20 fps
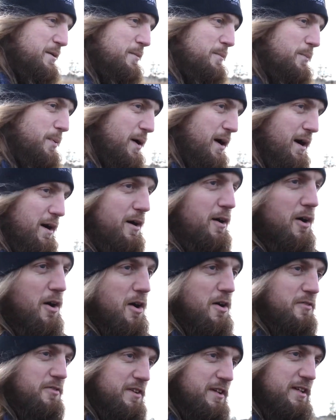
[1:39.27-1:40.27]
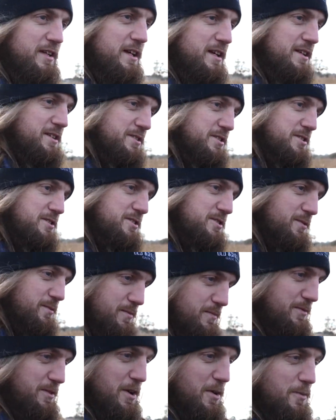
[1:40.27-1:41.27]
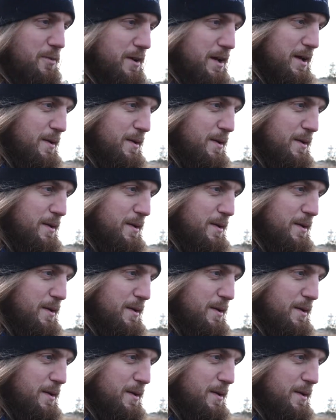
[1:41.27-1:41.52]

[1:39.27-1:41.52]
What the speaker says: But ivy is, you know,